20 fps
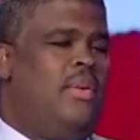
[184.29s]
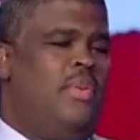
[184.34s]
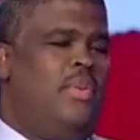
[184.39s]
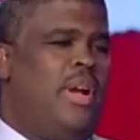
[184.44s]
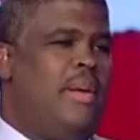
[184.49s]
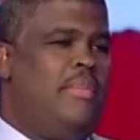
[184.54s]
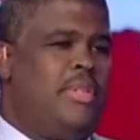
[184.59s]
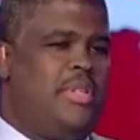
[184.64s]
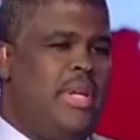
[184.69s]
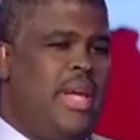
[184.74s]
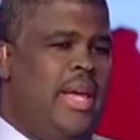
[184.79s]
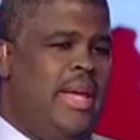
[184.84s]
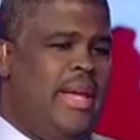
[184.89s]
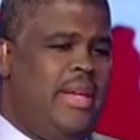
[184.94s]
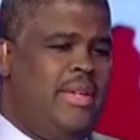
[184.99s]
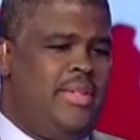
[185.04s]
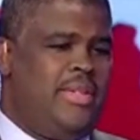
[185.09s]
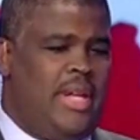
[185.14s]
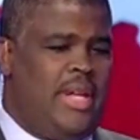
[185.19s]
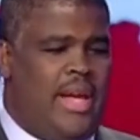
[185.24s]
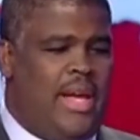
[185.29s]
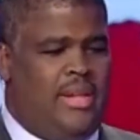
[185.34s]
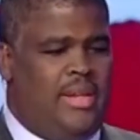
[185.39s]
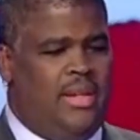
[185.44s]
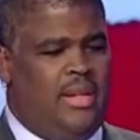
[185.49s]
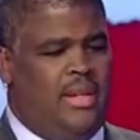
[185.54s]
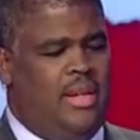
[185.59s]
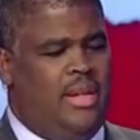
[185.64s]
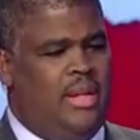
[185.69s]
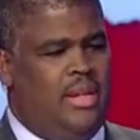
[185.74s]
what I'm saying is
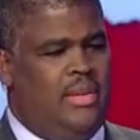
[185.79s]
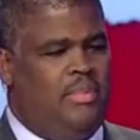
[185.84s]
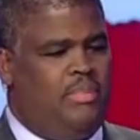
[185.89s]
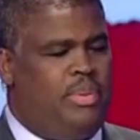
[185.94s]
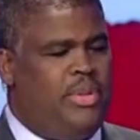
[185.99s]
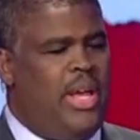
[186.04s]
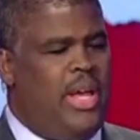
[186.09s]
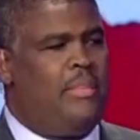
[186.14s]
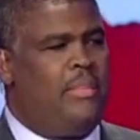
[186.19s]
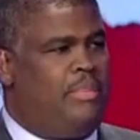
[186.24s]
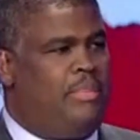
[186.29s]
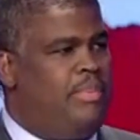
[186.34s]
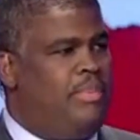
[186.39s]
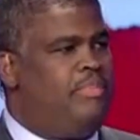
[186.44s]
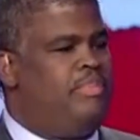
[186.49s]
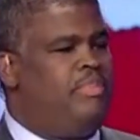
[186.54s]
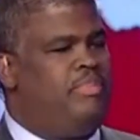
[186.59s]
that, yeah,